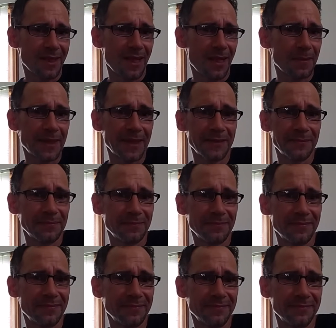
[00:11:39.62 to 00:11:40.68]
I mean,
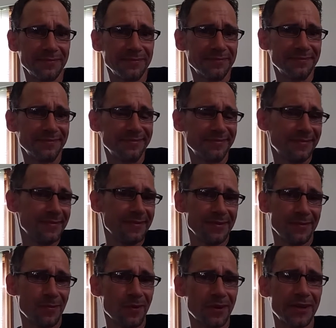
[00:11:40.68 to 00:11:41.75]

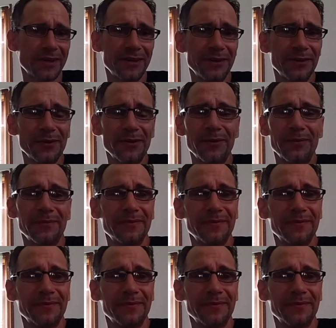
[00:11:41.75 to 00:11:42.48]
what can you do?